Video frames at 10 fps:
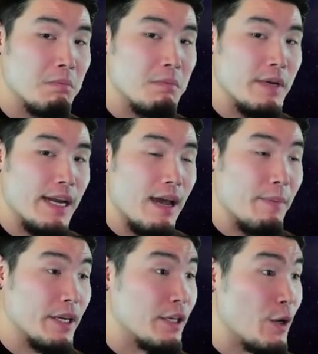
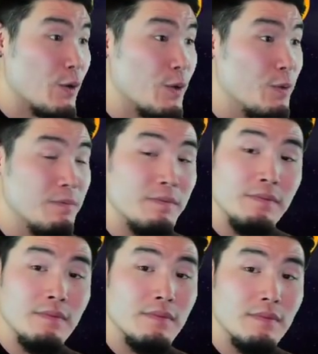Namek Goku.
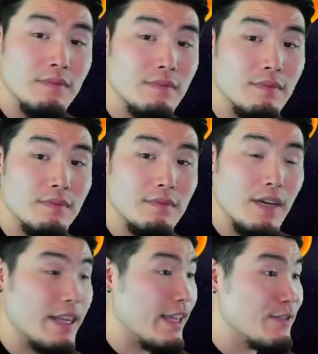
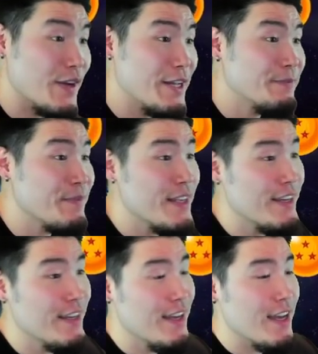I think that's fine.
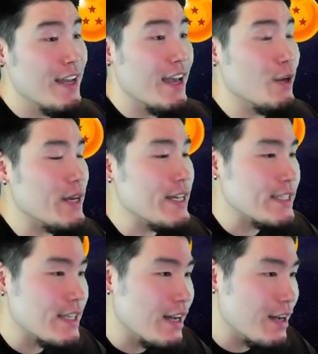
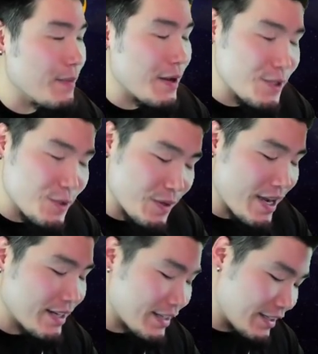Anyways, um, I was
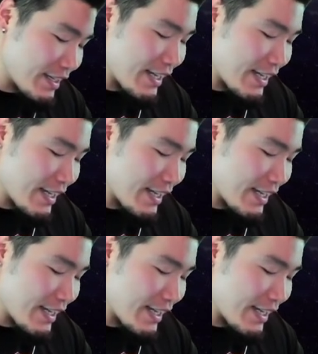trying to click